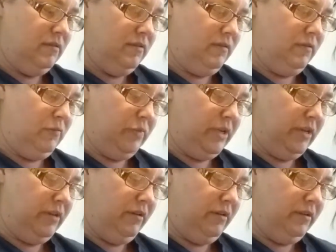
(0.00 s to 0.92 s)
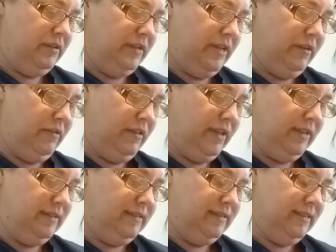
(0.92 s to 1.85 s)
Oh my gosh, they are like
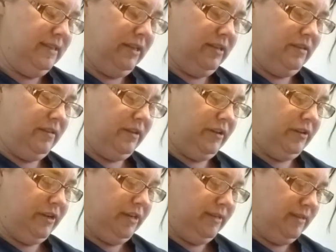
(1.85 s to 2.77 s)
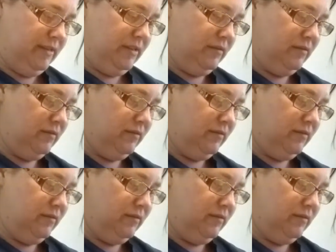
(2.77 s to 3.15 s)
sticking like crazy.